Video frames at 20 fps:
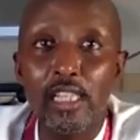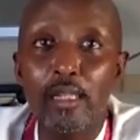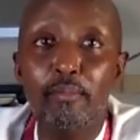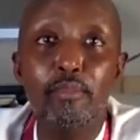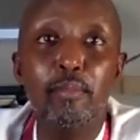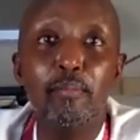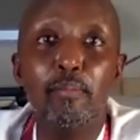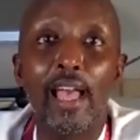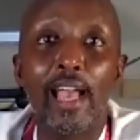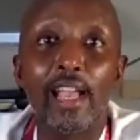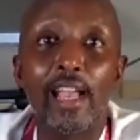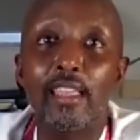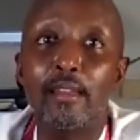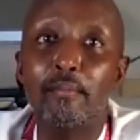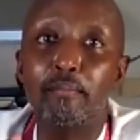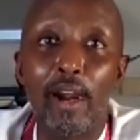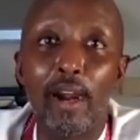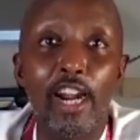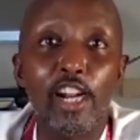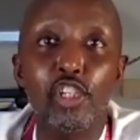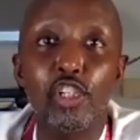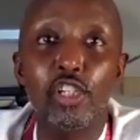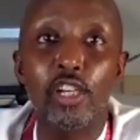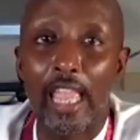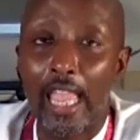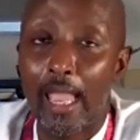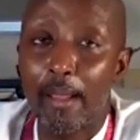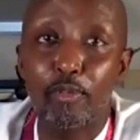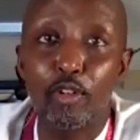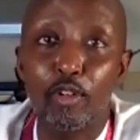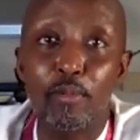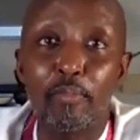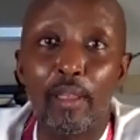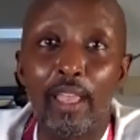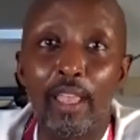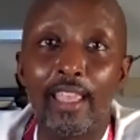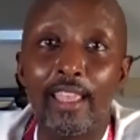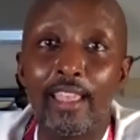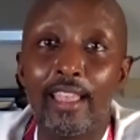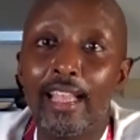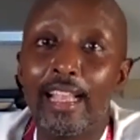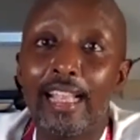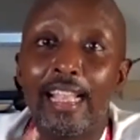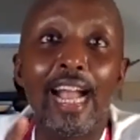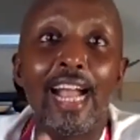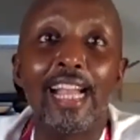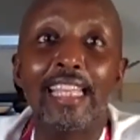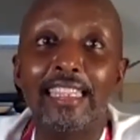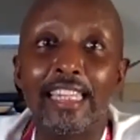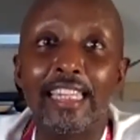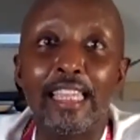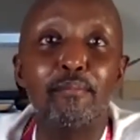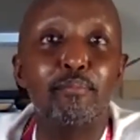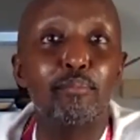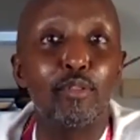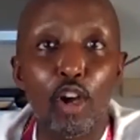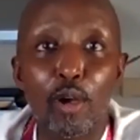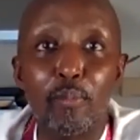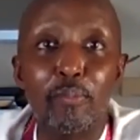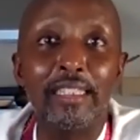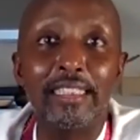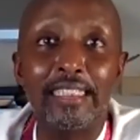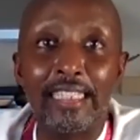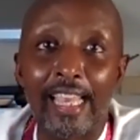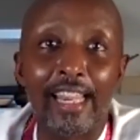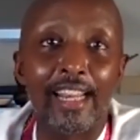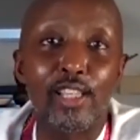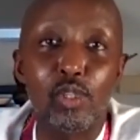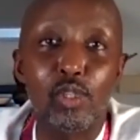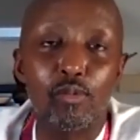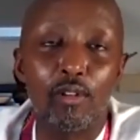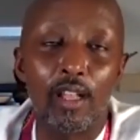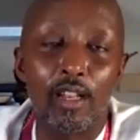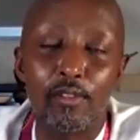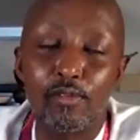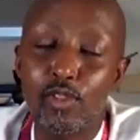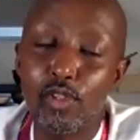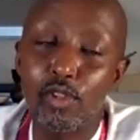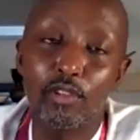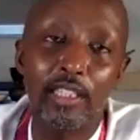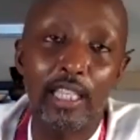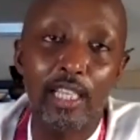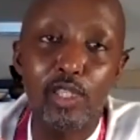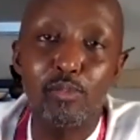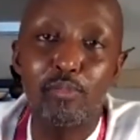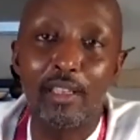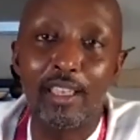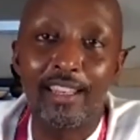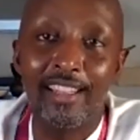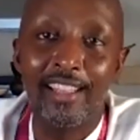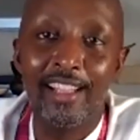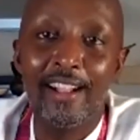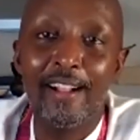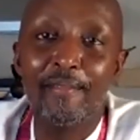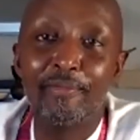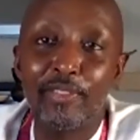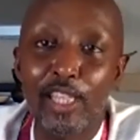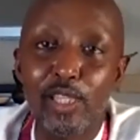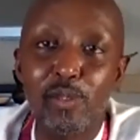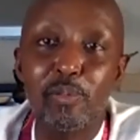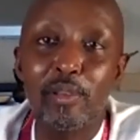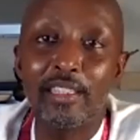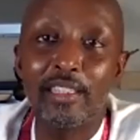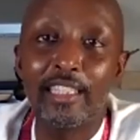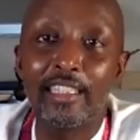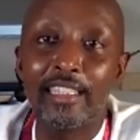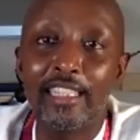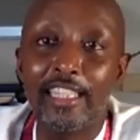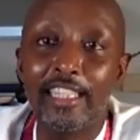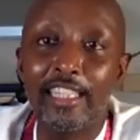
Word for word: still be black in March, April, May. Kindly inform me then as well. So it's been